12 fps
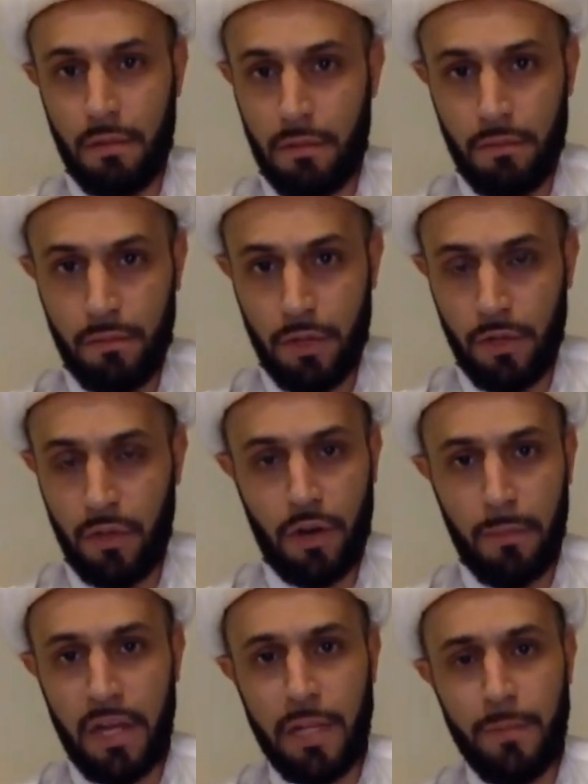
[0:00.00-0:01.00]
You know, there are
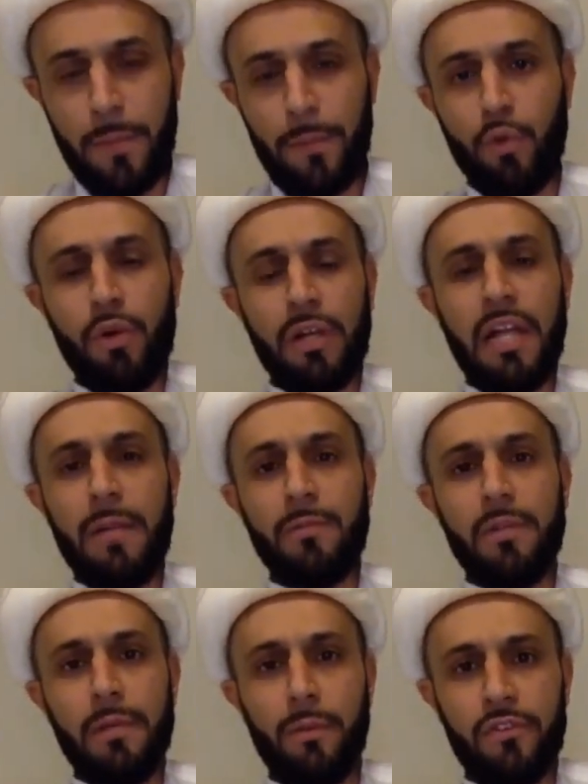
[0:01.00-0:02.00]
many people who claim to
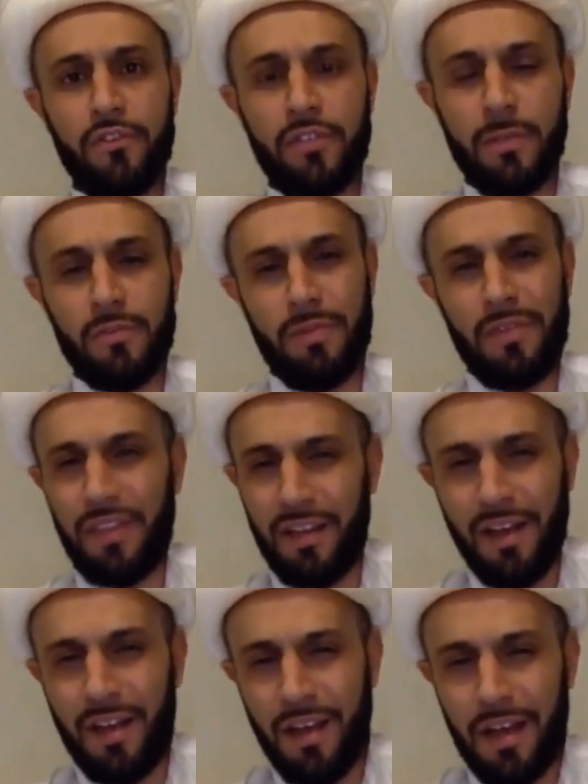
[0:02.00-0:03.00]
be Muslims, but they,